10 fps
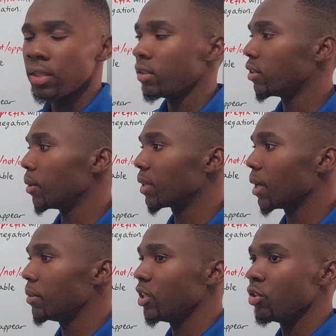Some
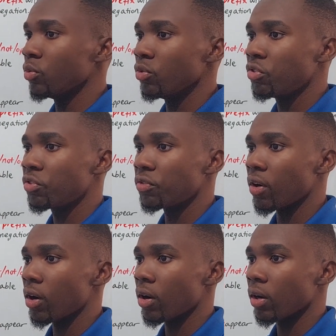can be used
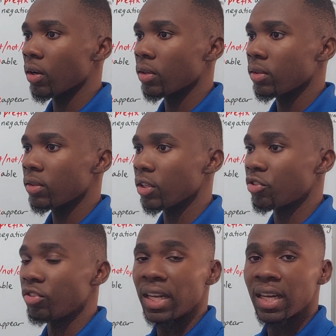to
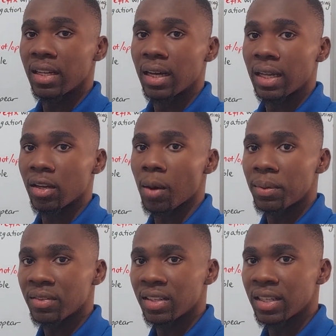create an
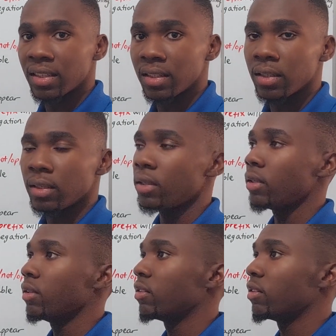opposite.
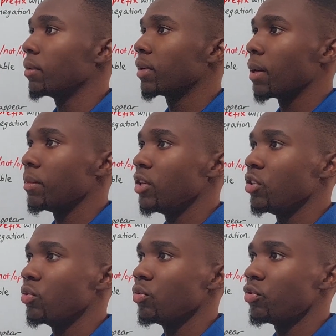Some can be
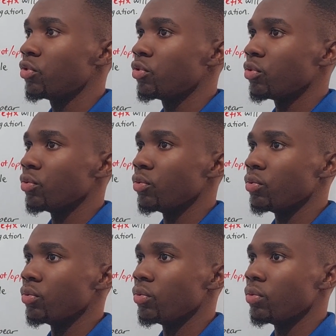used
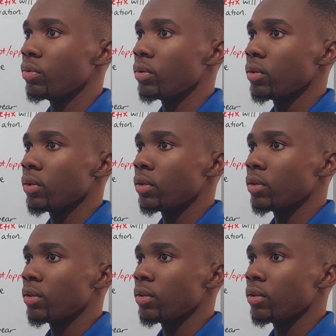to
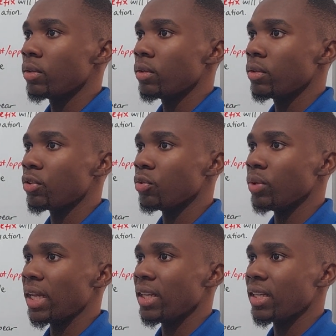
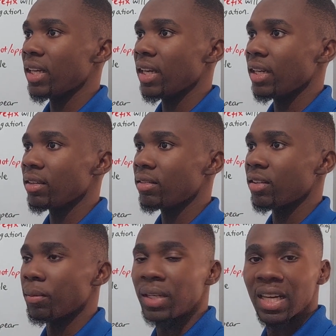indicate
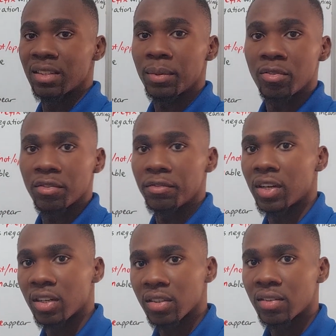something has been
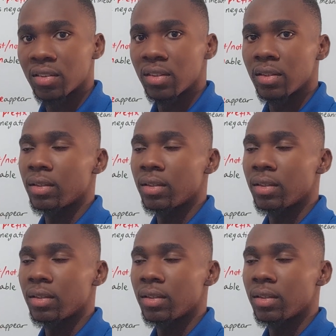reversed.